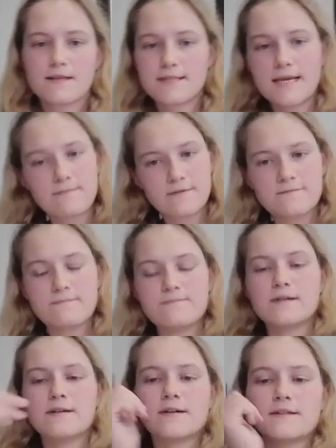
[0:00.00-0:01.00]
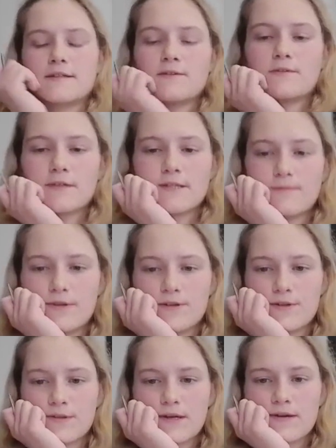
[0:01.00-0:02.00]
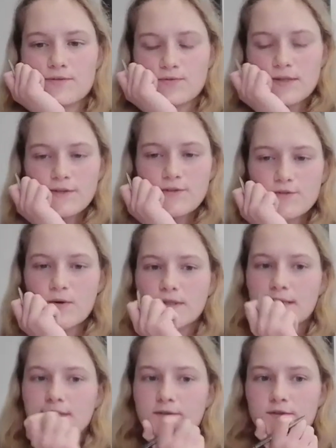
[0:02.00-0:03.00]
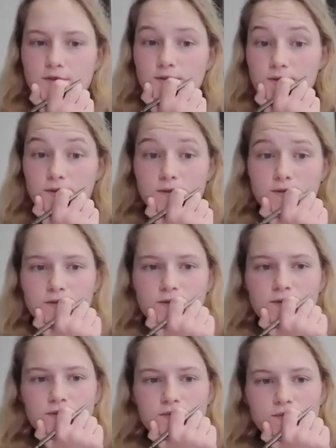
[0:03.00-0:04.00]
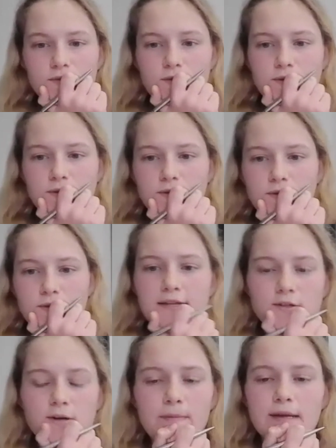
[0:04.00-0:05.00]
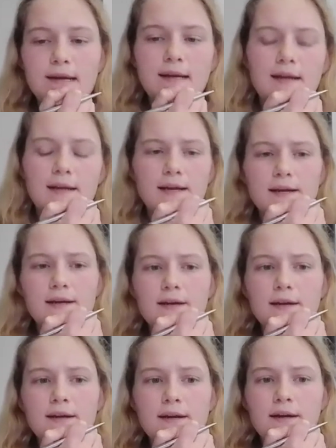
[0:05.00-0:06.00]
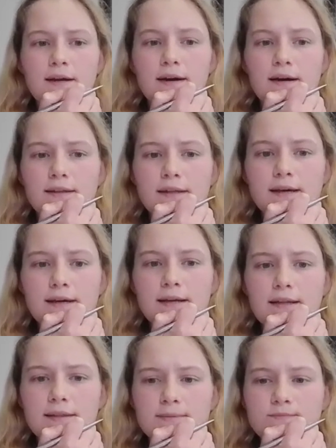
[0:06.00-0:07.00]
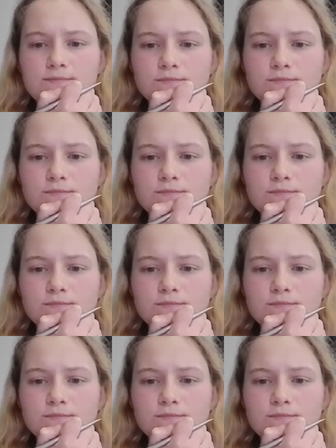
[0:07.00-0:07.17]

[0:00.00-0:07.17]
Same with distorted speech. So I got really drawn to that topic. And then